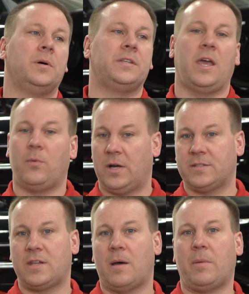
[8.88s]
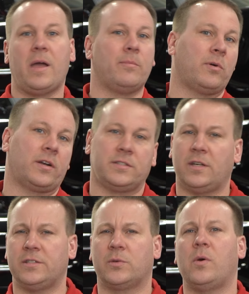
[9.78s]
But Day One stopped by and brought us
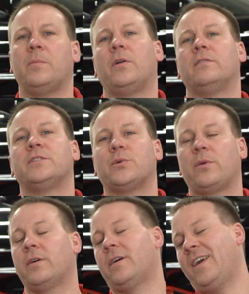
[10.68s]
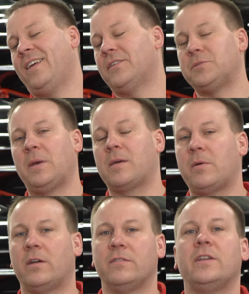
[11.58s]
nice equipment over, so we thought, hey, let's make a
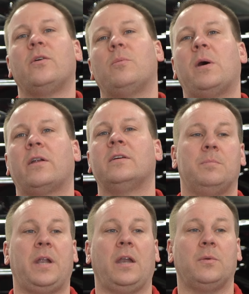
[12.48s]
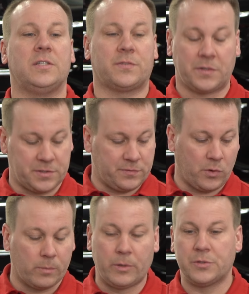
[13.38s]
better video about it. But anyways, first and
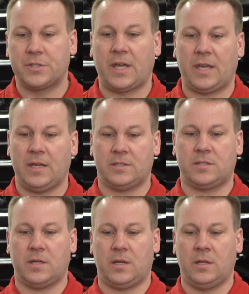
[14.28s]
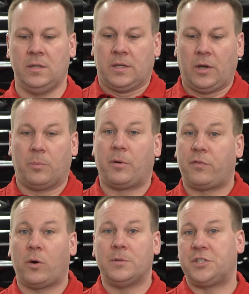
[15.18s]
foremost, I guess,
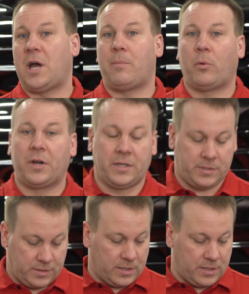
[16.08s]
performance shop oriented.